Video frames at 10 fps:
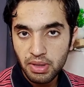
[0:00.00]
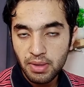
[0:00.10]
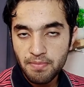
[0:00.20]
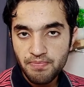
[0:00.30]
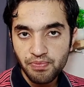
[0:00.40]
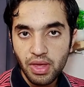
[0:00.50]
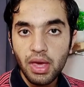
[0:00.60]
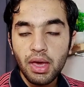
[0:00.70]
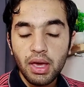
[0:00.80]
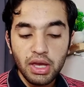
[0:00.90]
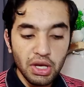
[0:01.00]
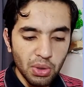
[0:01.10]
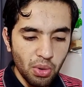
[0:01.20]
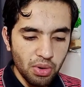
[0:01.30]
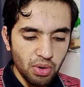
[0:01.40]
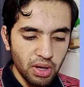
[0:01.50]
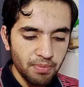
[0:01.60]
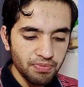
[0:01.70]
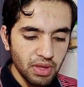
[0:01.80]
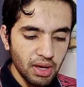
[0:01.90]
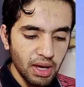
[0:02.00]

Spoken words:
be ketone. Okay,